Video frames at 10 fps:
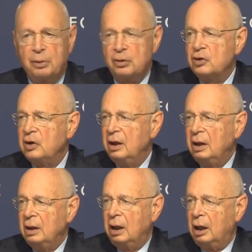
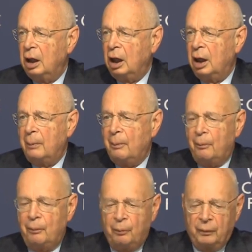Okay, hey
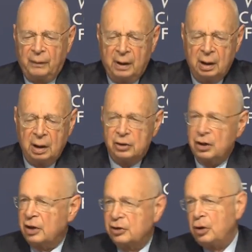everybody, this is uh,
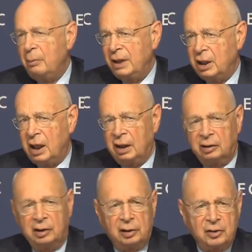part two of
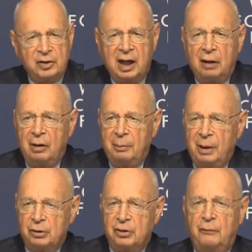what I was
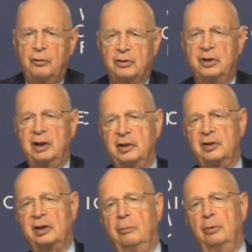
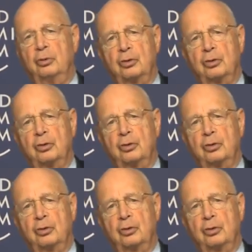doing. I